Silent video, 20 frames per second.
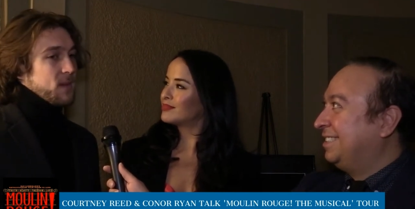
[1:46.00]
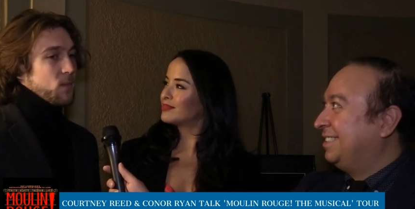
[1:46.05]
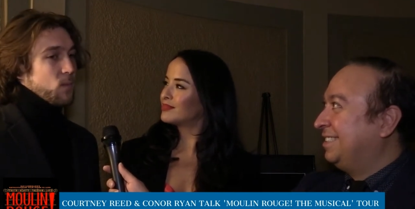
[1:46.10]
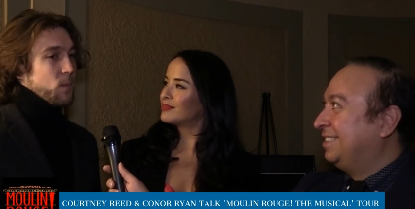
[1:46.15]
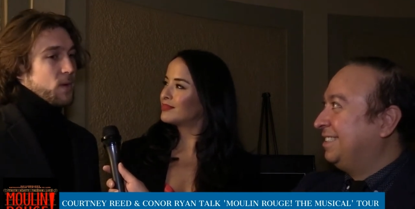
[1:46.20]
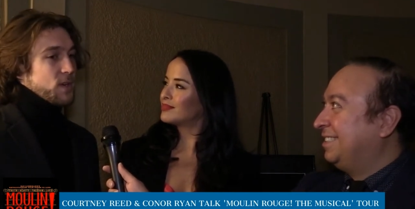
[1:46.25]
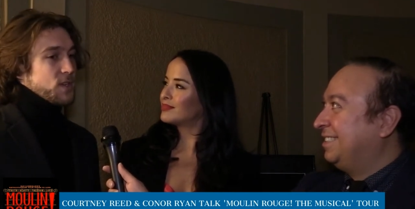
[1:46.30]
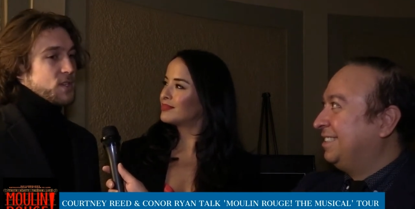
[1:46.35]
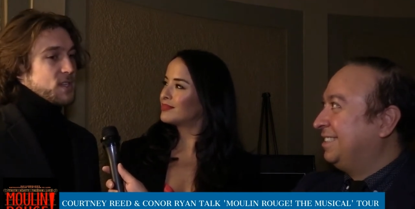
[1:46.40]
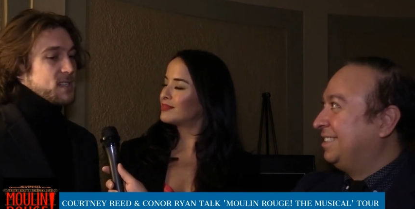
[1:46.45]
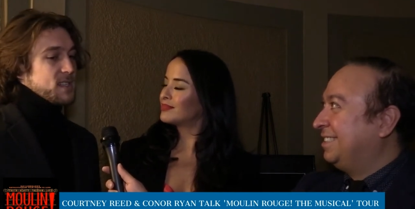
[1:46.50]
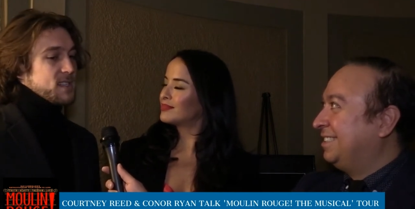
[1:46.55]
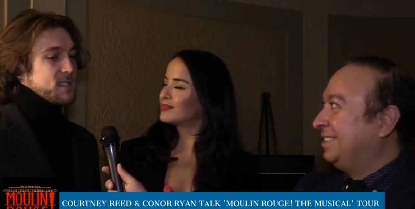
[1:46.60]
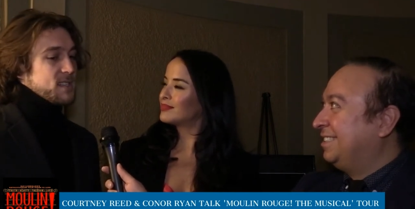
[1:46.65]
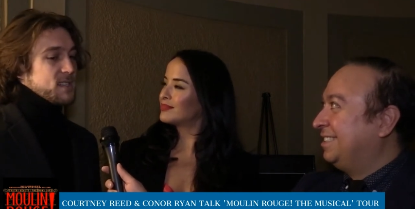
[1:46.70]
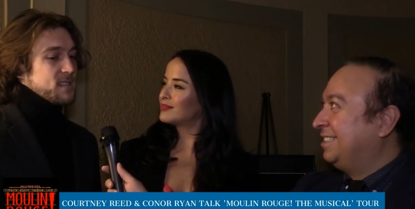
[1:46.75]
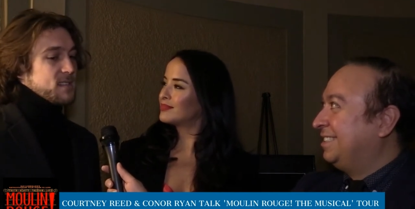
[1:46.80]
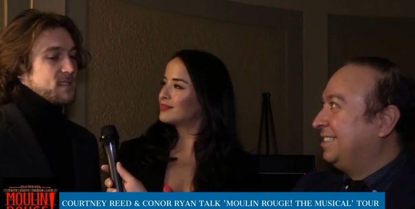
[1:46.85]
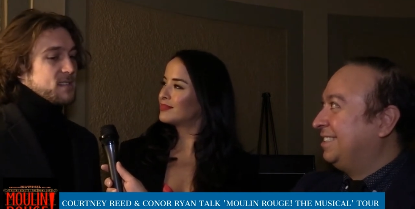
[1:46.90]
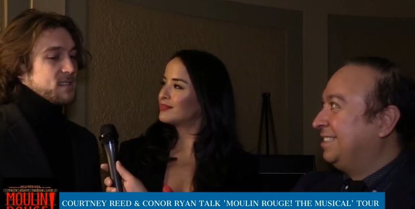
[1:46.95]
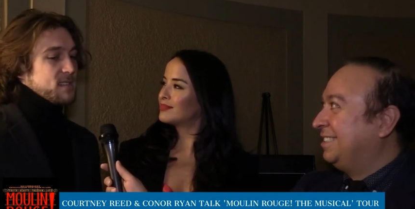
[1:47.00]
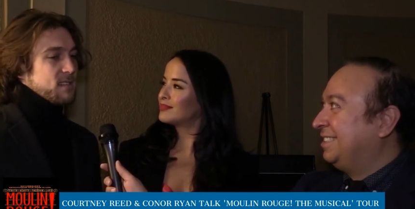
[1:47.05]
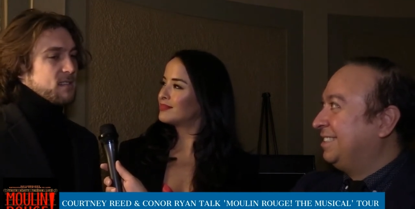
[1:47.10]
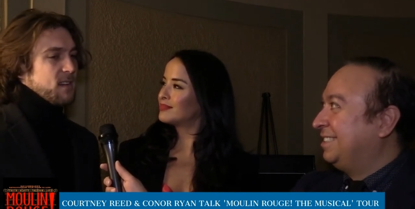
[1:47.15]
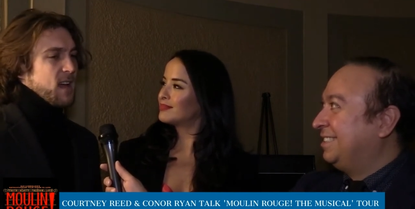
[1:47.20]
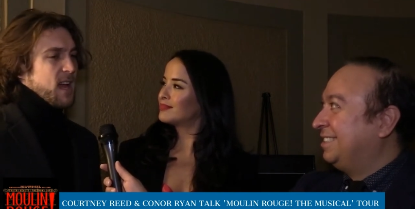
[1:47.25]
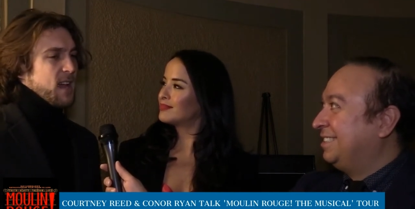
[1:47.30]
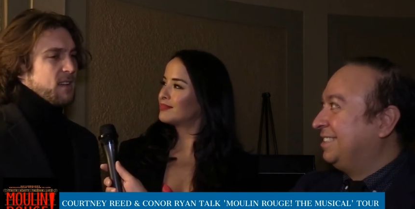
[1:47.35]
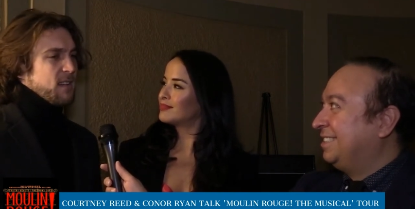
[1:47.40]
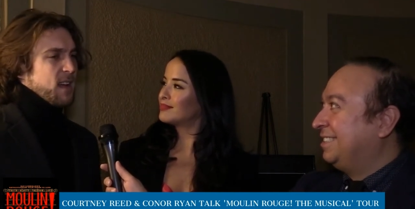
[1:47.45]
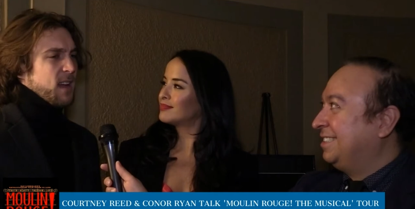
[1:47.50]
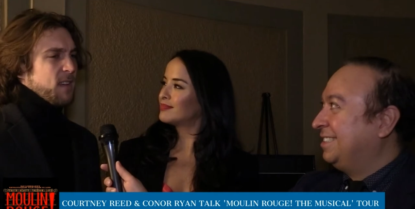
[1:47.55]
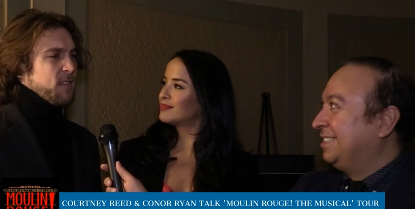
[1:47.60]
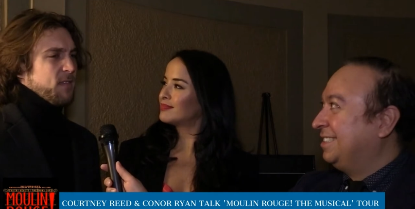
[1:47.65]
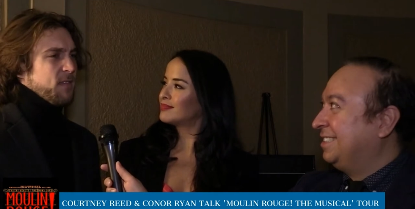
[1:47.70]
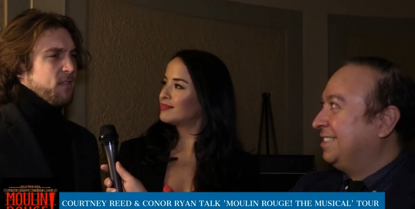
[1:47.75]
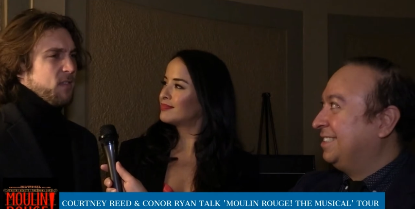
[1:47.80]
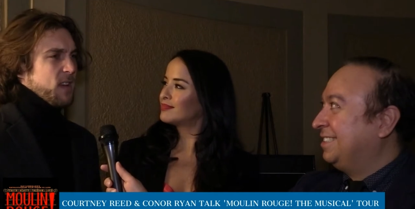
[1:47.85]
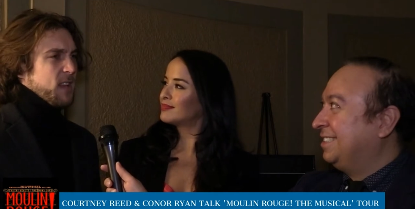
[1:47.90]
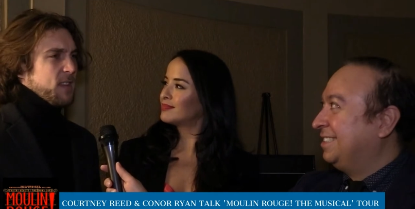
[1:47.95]
Speaker 1: we're just I, I
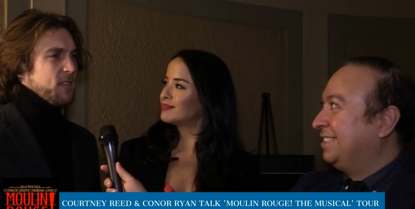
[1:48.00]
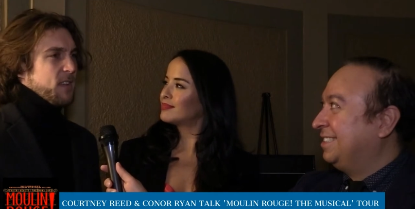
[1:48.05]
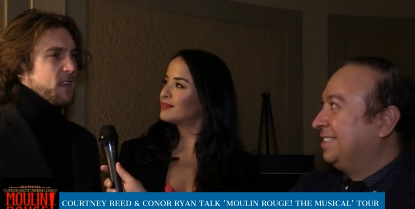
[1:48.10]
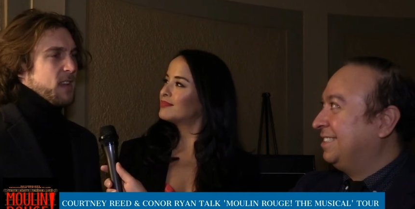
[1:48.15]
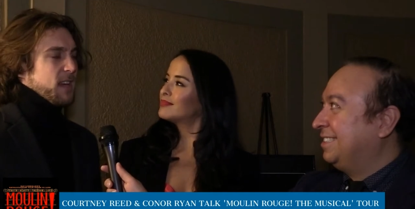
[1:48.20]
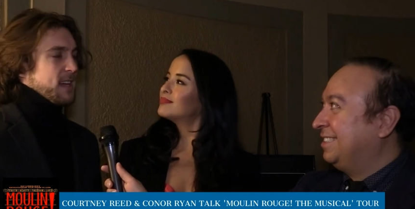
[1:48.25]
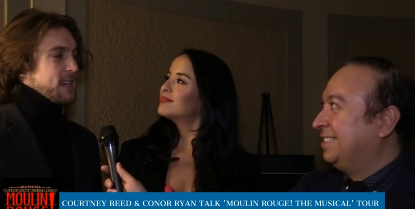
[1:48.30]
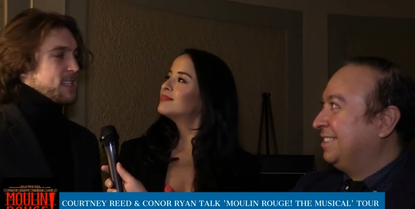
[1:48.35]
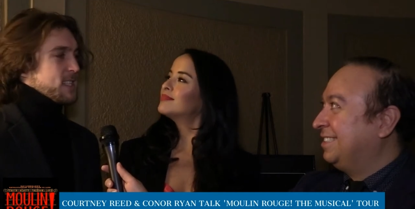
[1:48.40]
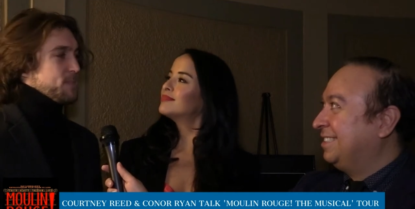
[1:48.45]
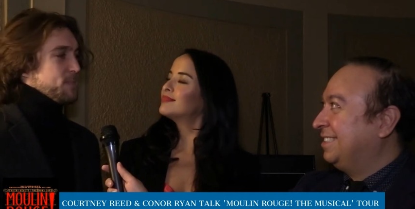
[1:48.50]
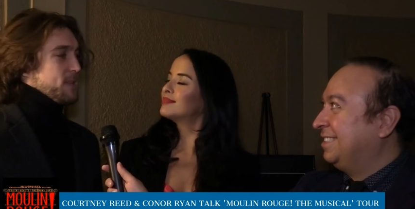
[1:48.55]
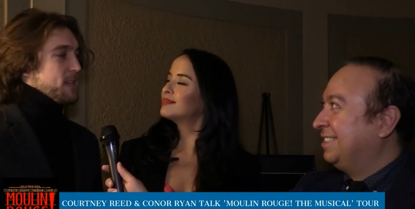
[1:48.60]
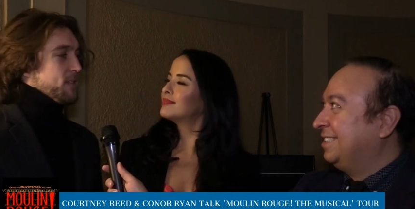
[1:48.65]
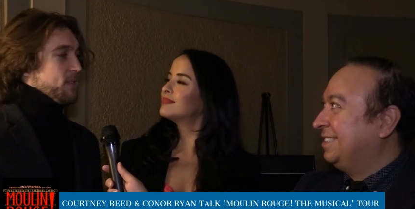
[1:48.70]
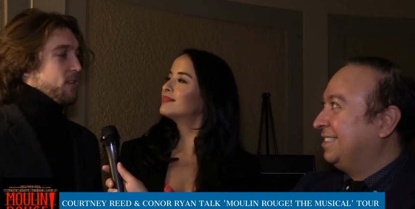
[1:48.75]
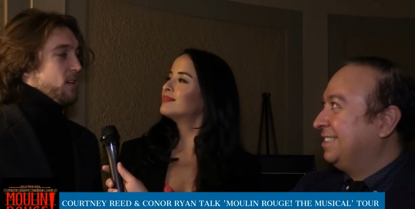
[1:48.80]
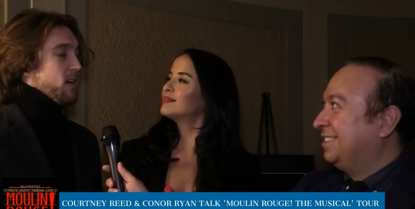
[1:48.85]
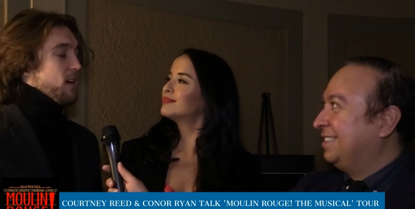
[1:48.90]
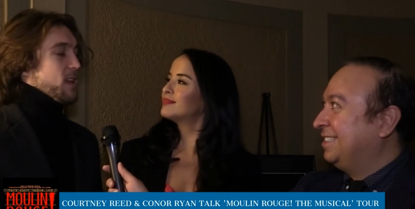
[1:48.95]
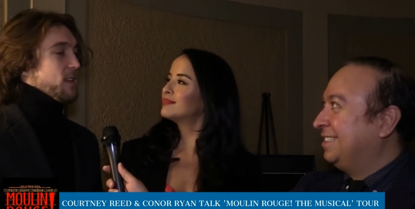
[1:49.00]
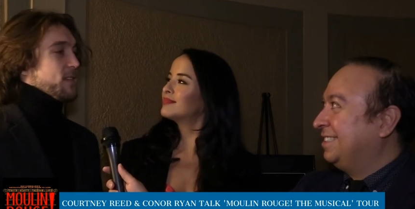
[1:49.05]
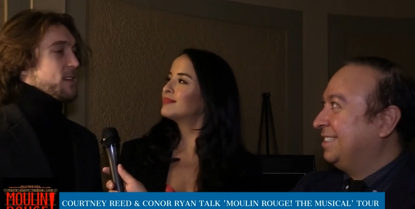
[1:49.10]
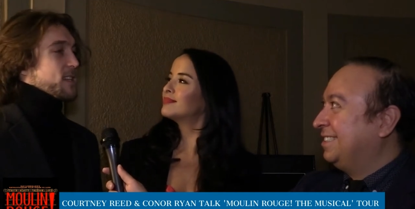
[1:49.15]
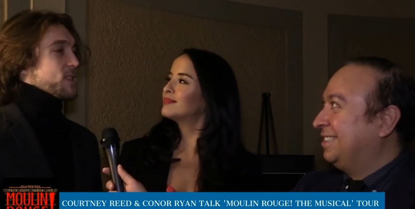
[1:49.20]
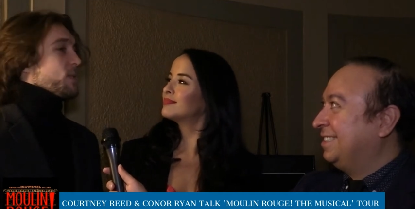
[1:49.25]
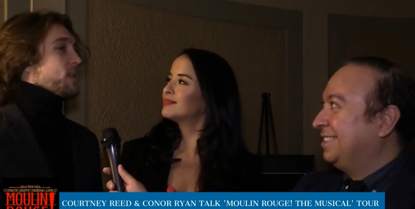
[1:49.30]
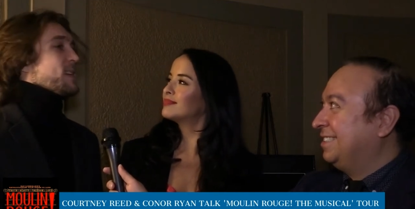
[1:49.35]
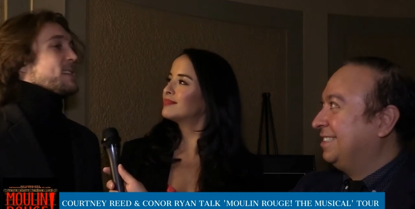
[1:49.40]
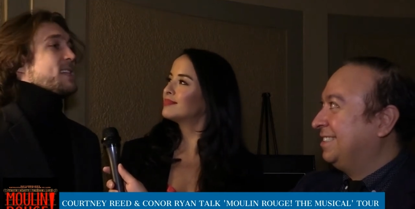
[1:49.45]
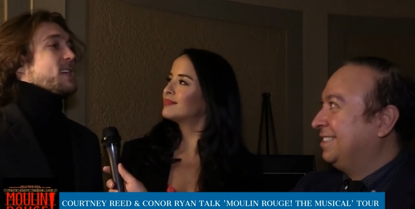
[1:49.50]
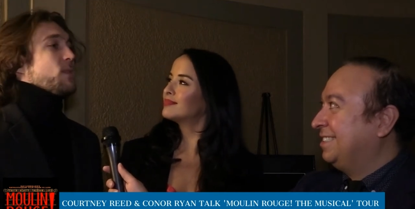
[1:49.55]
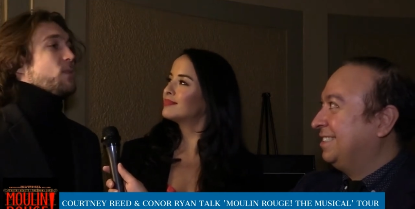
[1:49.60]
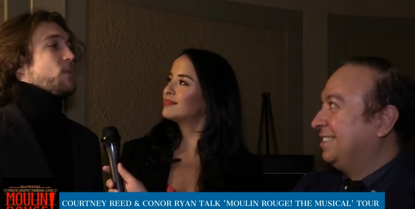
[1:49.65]
really feel like I speak for all of us when I say